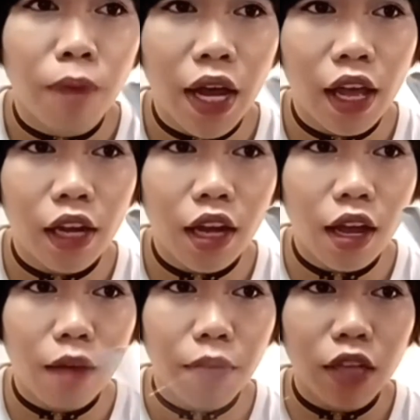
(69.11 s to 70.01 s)
But
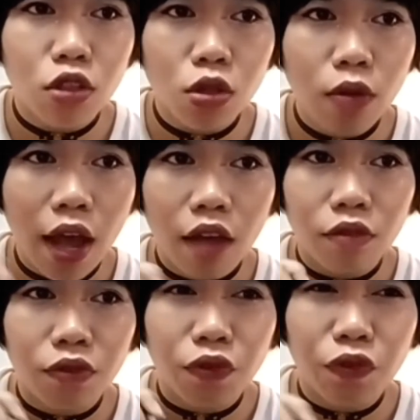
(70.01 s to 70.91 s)
I do
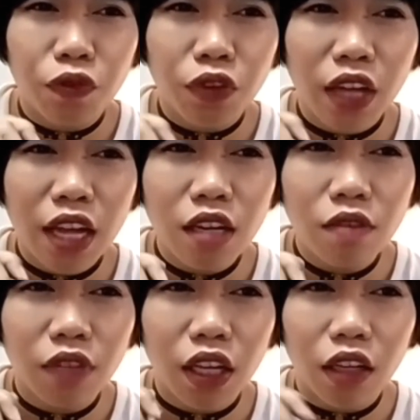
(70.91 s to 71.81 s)
have
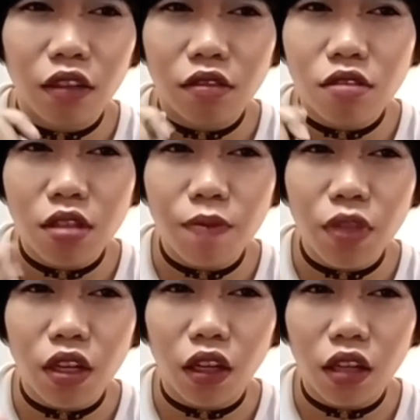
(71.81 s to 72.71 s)
kind of
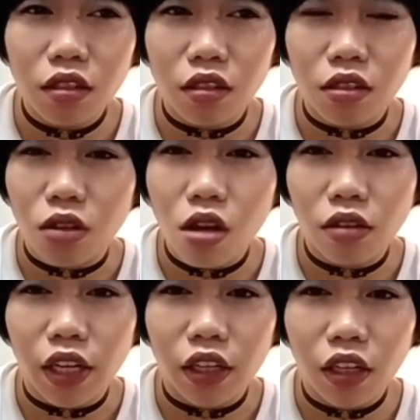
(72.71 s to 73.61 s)
something against the
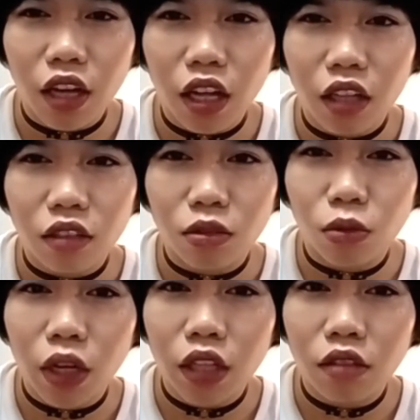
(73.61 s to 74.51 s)
songwriter and
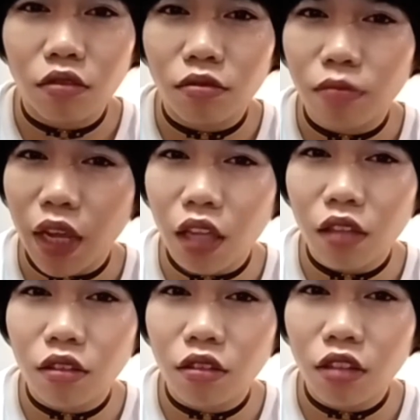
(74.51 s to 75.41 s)
what
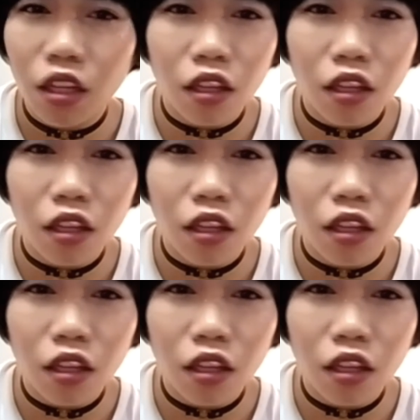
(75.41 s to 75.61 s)
made